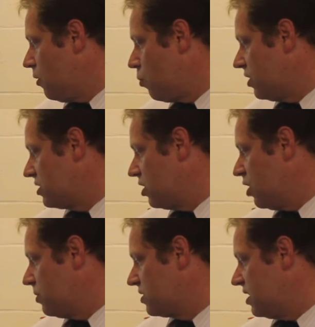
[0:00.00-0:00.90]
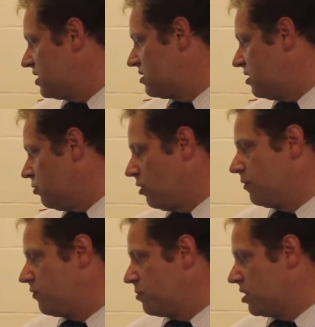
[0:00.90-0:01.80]
what is a global citizen, although
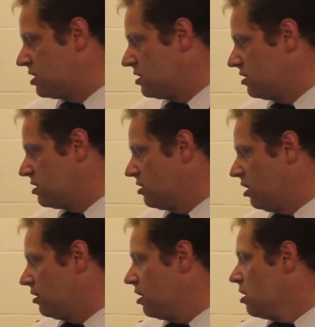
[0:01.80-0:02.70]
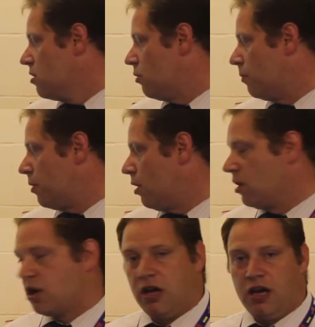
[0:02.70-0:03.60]
from 1999, what
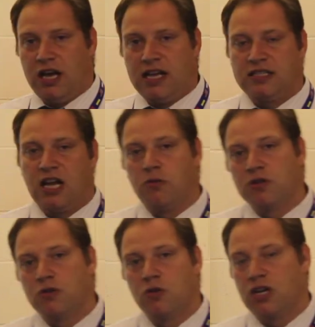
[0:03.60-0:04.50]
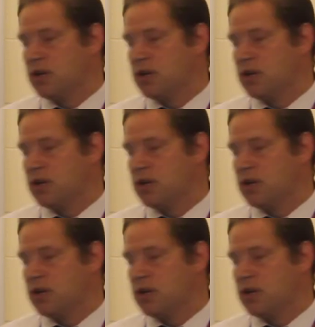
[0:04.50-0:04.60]
Parker et al. Were talking